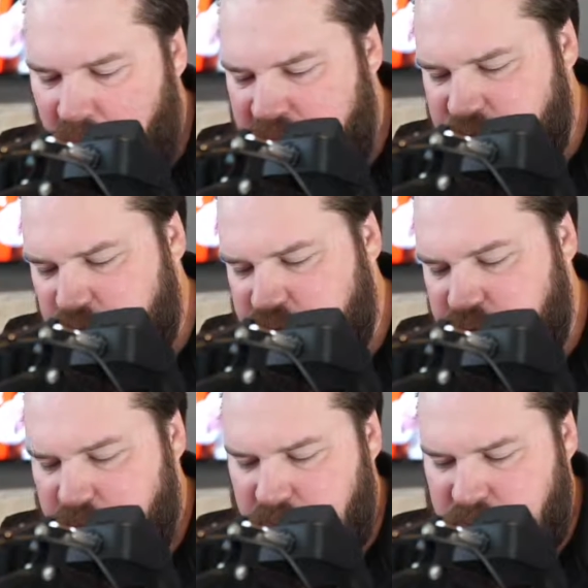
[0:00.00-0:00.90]
as what
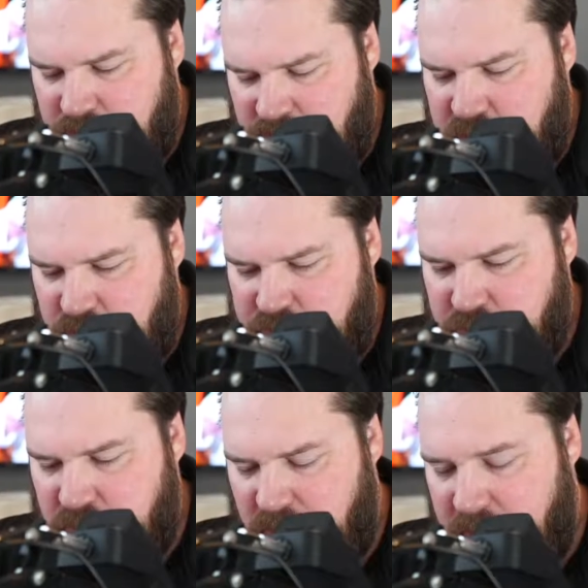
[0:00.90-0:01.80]
you
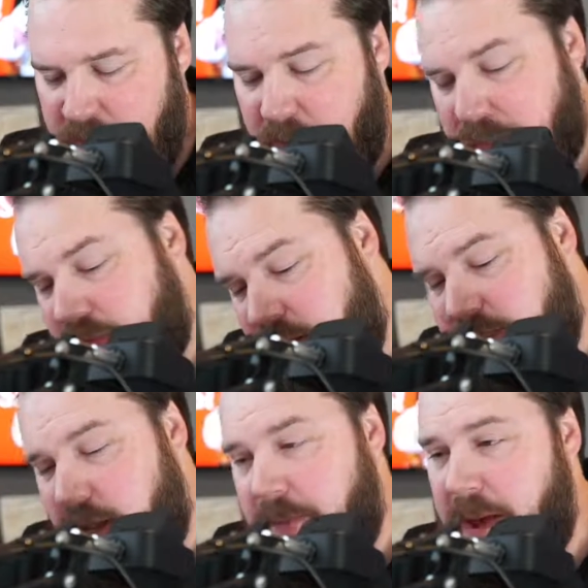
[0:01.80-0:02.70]
would like. But it's
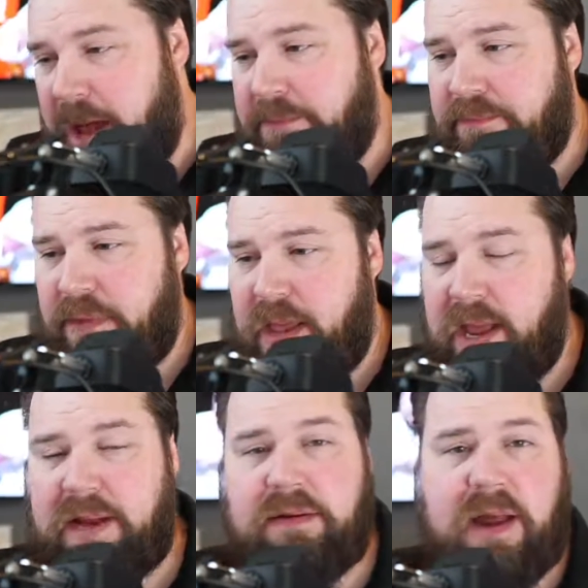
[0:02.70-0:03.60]
not bad.
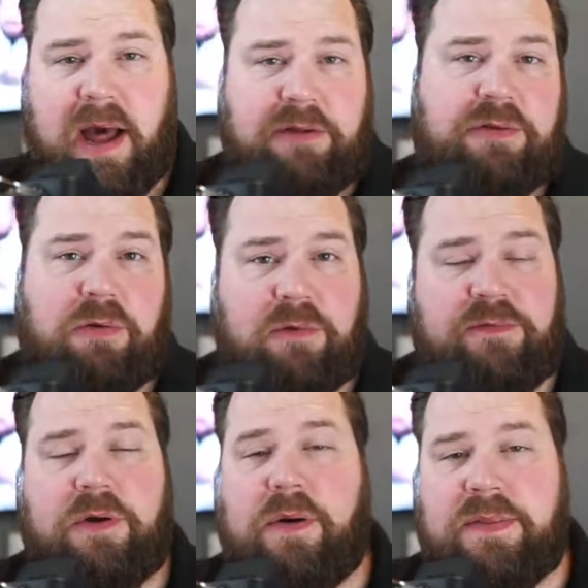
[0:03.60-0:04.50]
And I'll do a
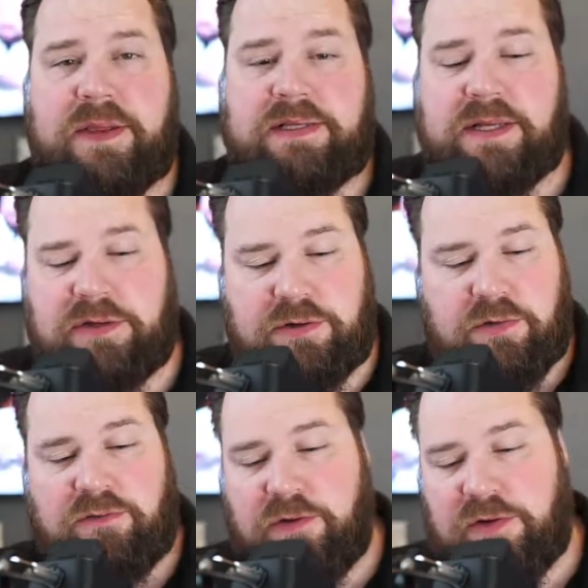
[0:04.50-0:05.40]
review on this. I'll do
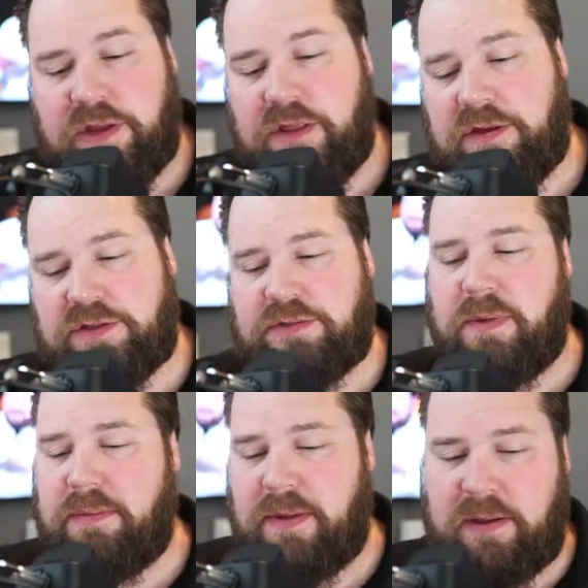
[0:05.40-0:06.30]
a review on the others.
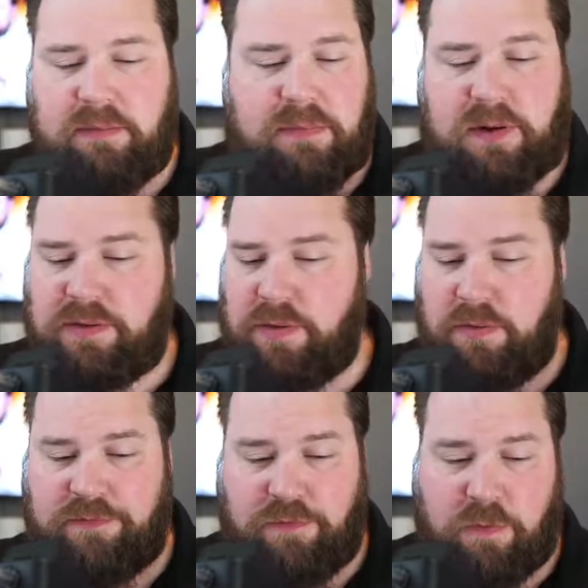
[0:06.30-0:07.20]
Maybe do
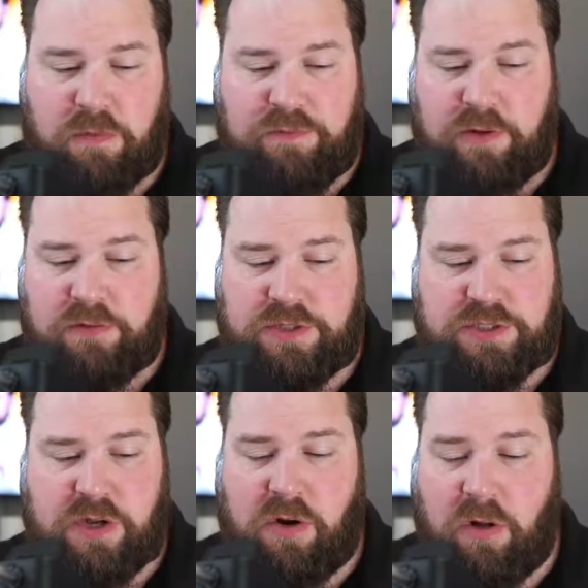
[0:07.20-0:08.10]
a full review
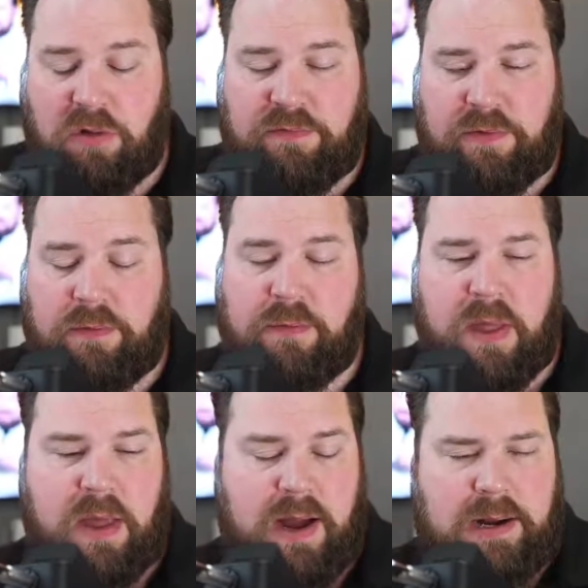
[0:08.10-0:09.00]
just on all of them.
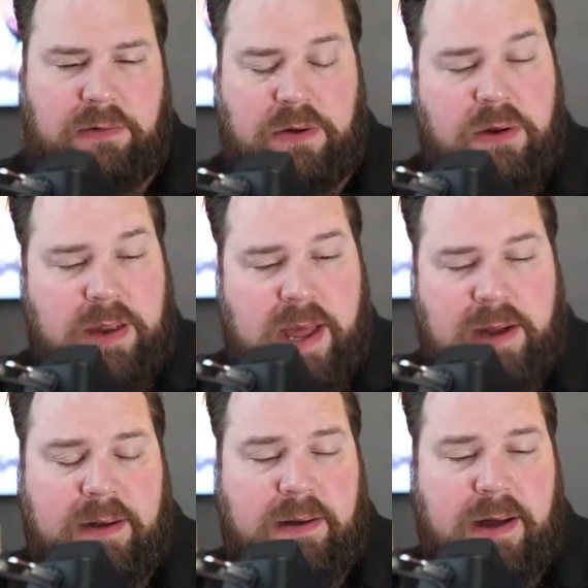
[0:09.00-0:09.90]
I don't know
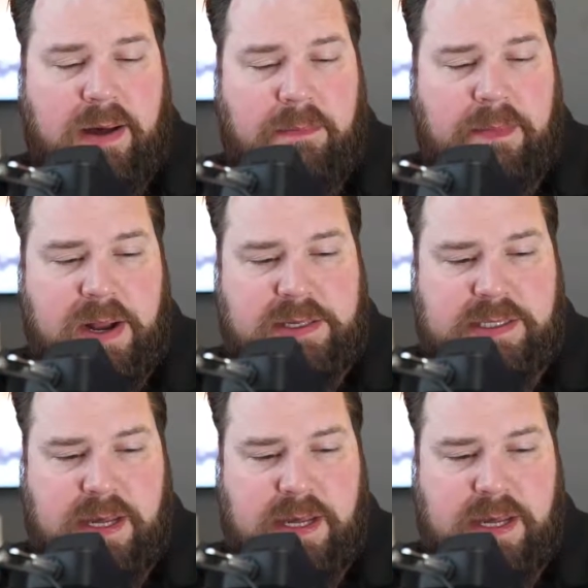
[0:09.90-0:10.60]
yet. But